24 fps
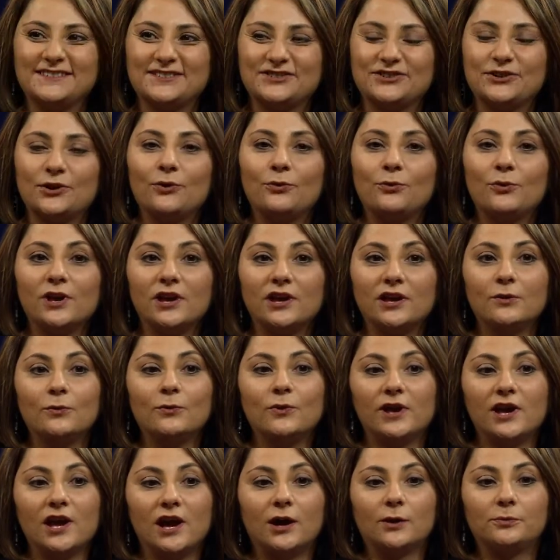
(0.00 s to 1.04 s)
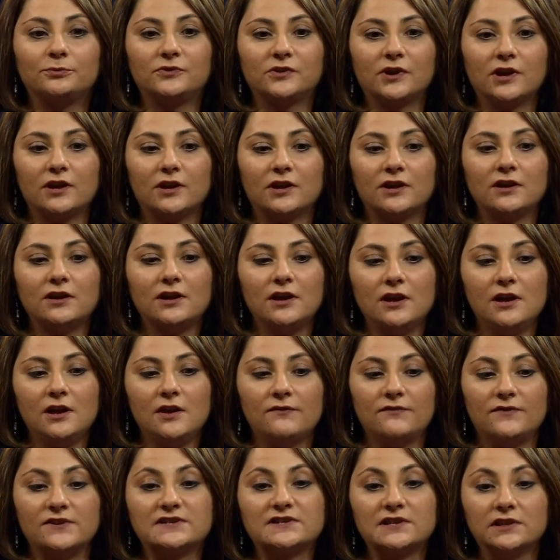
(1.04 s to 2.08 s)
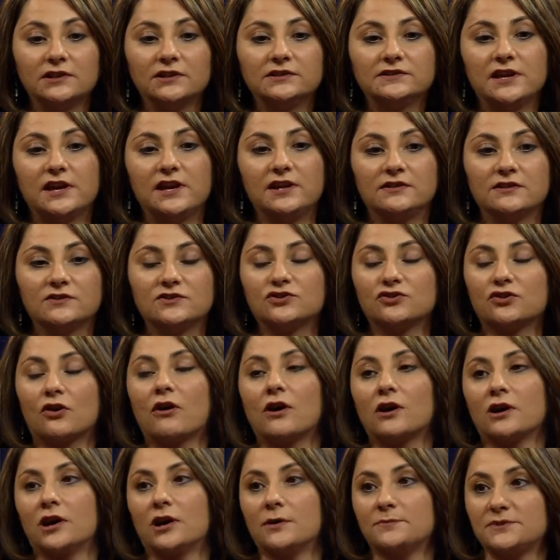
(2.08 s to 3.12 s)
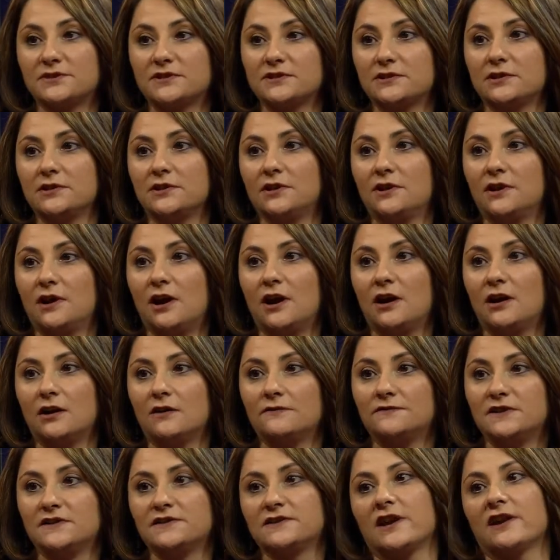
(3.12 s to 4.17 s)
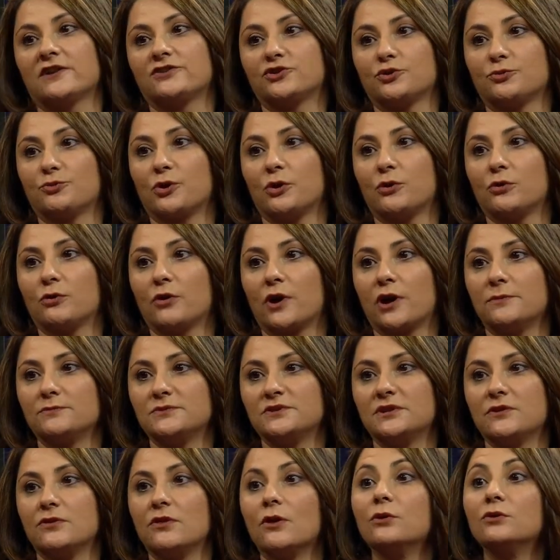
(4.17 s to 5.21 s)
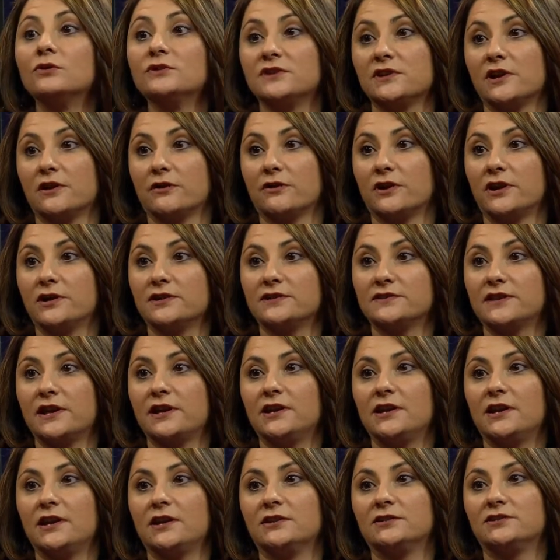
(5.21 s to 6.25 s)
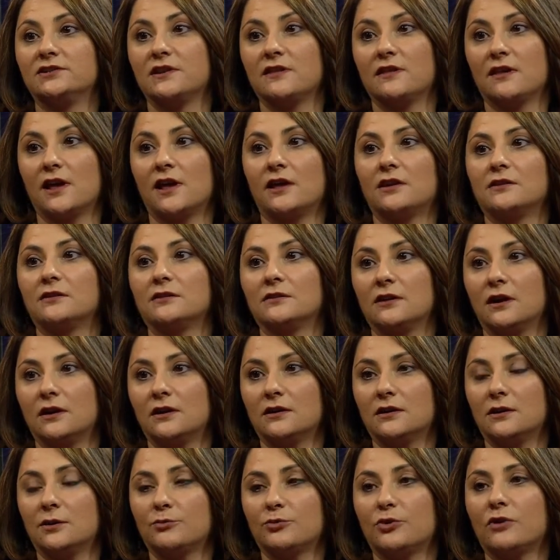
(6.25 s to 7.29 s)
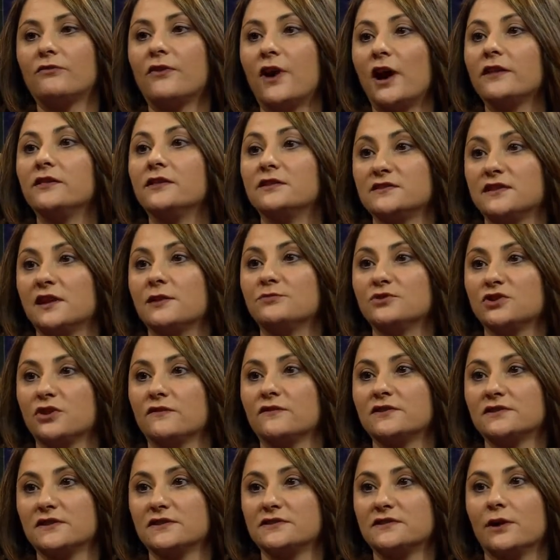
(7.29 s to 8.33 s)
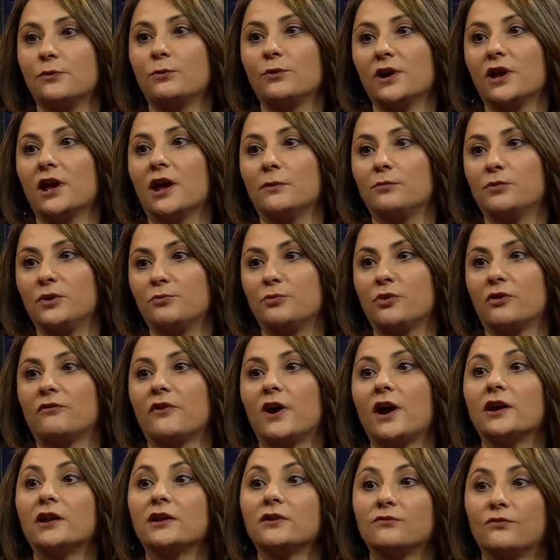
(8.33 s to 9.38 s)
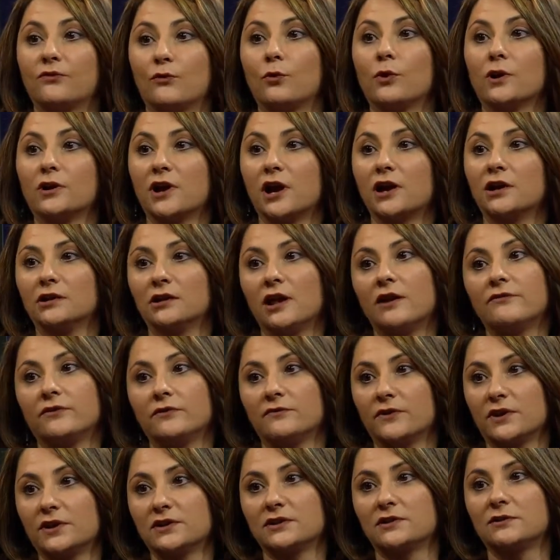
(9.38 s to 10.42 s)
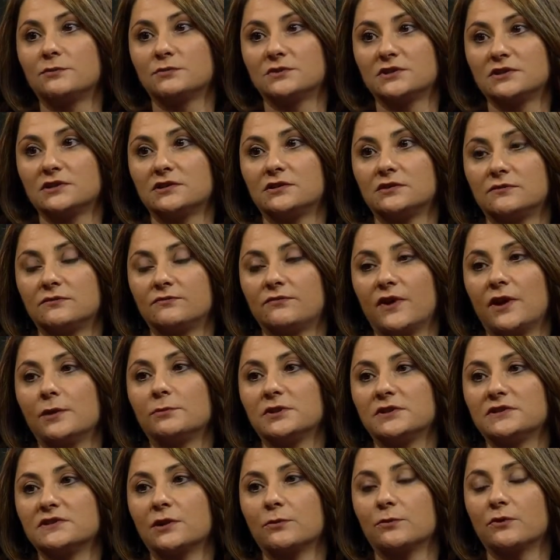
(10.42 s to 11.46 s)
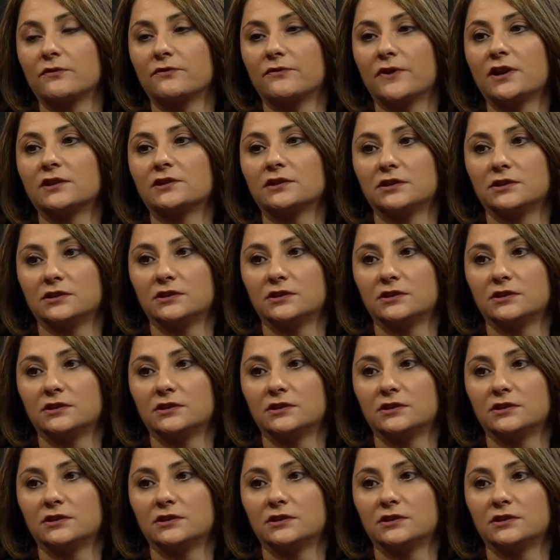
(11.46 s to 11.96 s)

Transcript: So we helped facilitate the startups of disaster programs in those areas that needed to then provide the same services that we had been providing for 9/11 victims and families that were affected.